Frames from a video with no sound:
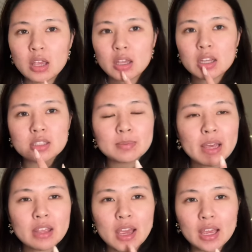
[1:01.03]
because by
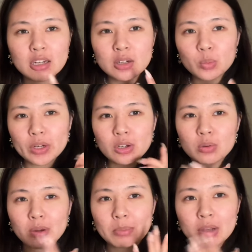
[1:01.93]
the end when you
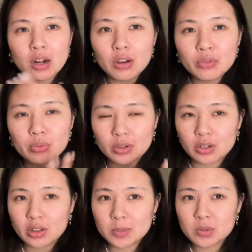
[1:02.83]
wipe it off
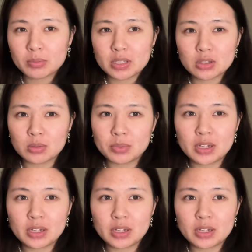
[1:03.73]
your lips will be super